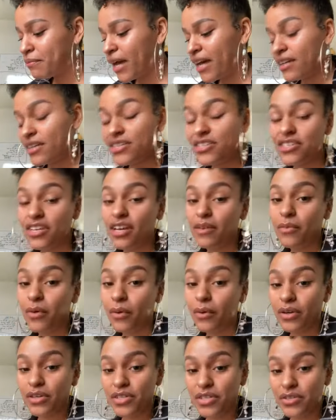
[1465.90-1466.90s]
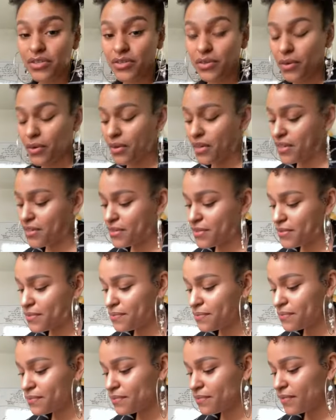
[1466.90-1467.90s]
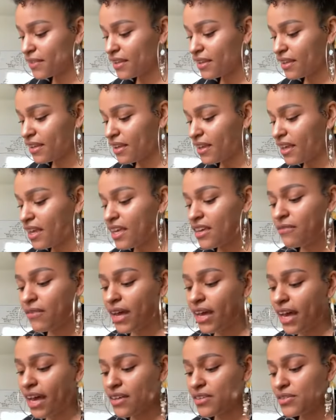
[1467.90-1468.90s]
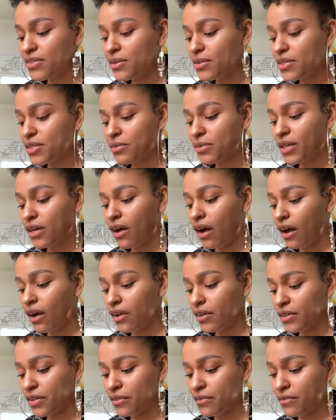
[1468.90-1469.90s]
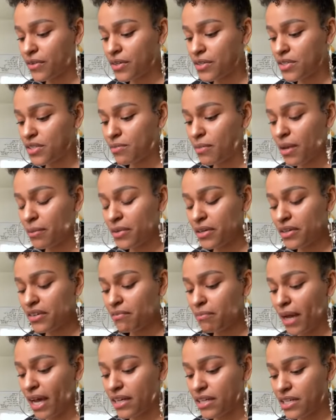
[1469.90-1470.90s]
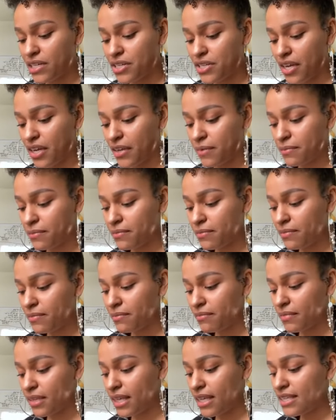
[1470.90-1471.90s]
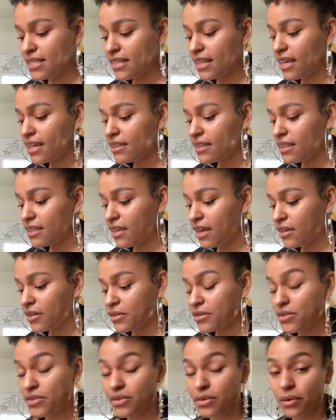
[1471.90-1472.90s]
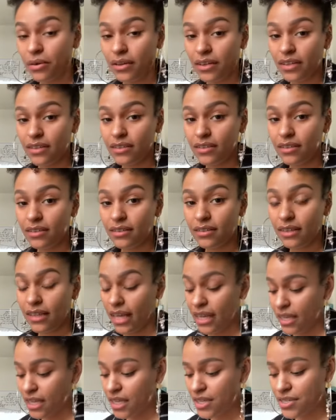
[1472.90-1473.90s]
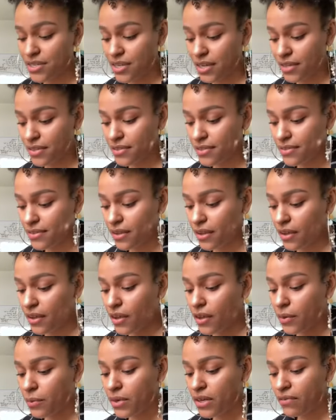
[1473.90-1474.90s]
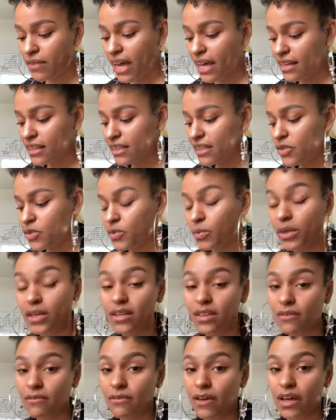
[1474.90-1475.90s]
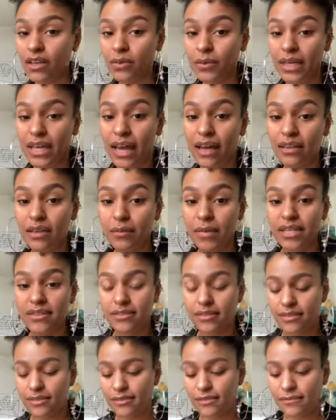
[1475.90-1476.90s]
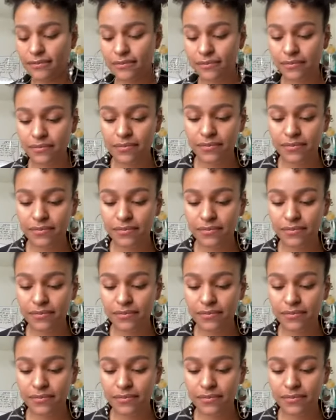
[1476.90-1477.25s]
Body shame origin stories. If I asked you to recall your first memory of body shame, it's likely that your story, like Keisha's, would have had at least one of the following elements.